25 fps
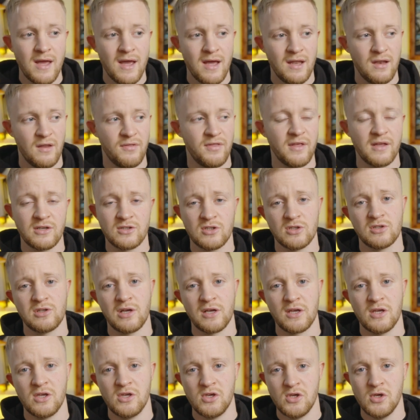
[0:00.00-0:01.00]
And I think it's just
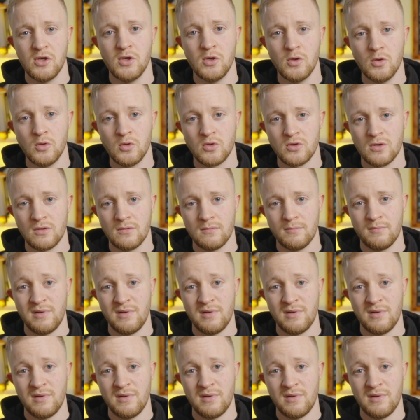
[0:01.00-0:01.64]
like a huge